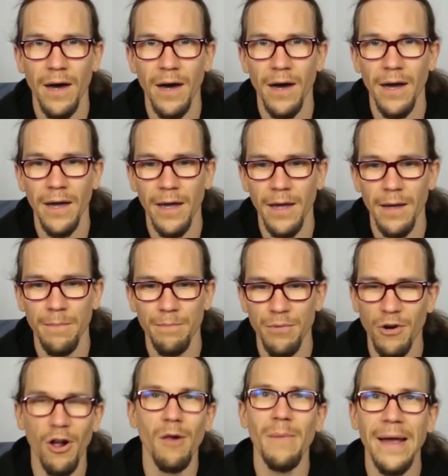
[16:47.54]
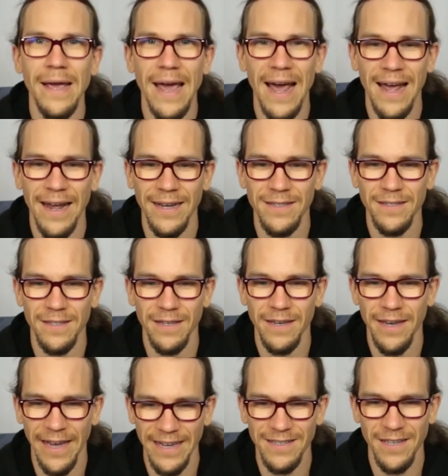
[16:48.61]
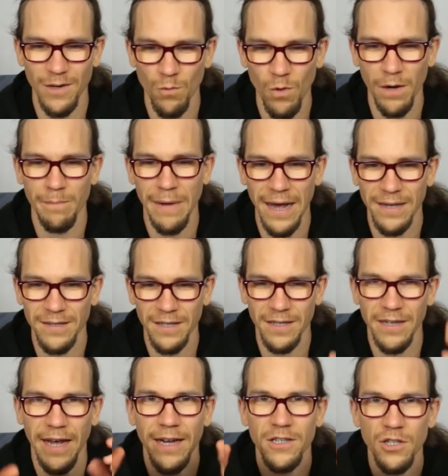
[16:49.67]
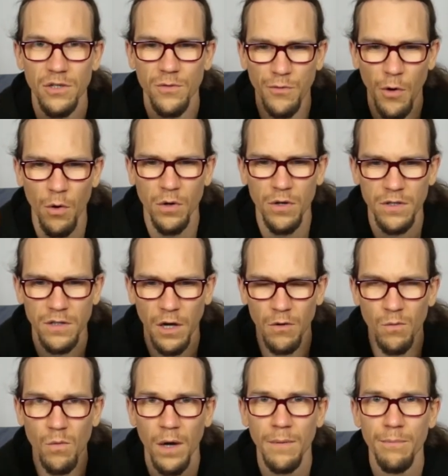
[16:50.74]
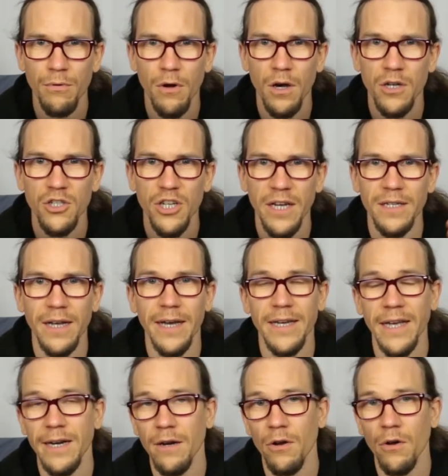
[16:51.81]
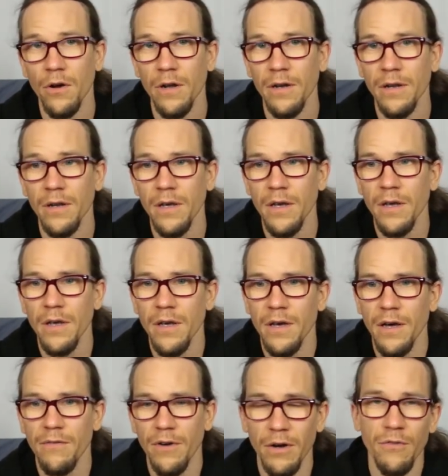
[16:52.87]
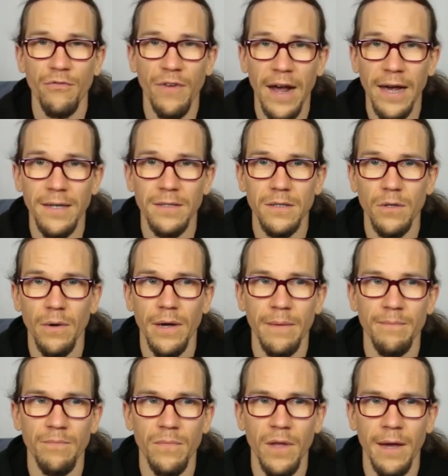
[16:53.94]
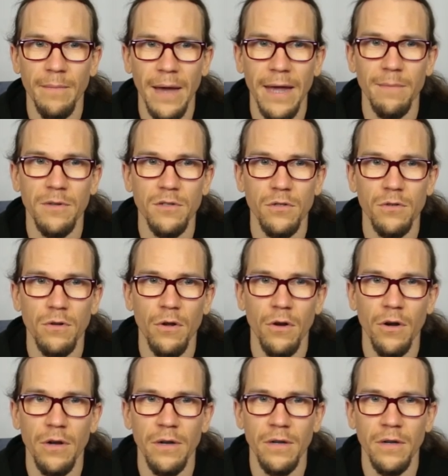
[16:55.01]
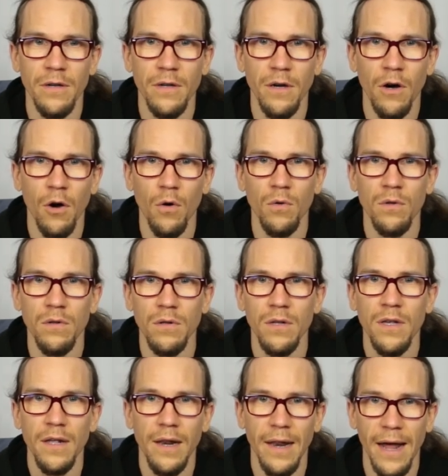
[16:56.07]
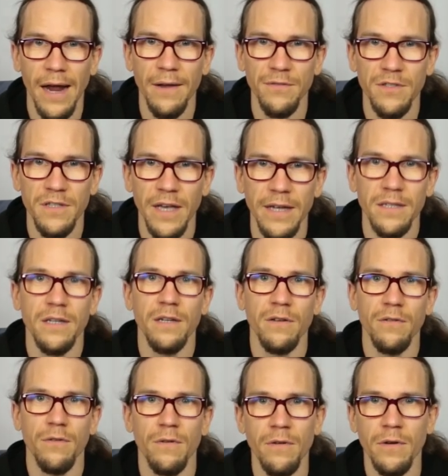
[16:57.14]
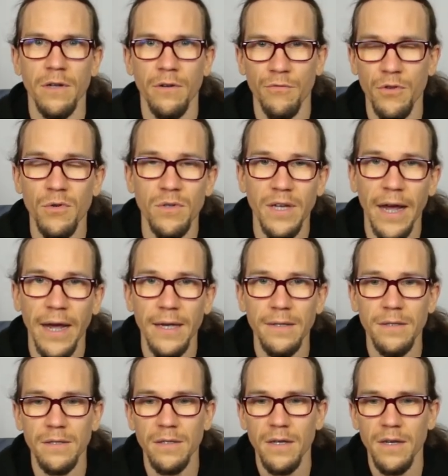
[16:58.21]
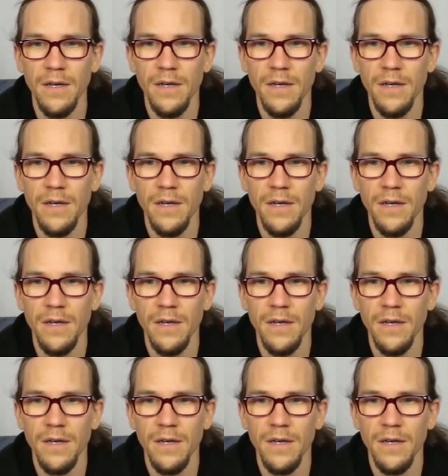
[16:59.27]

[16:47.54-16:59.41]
I put all my eggs in one basket and just focus on one project. I can learn very fast, so I'm able to learn a whole live set in a few days,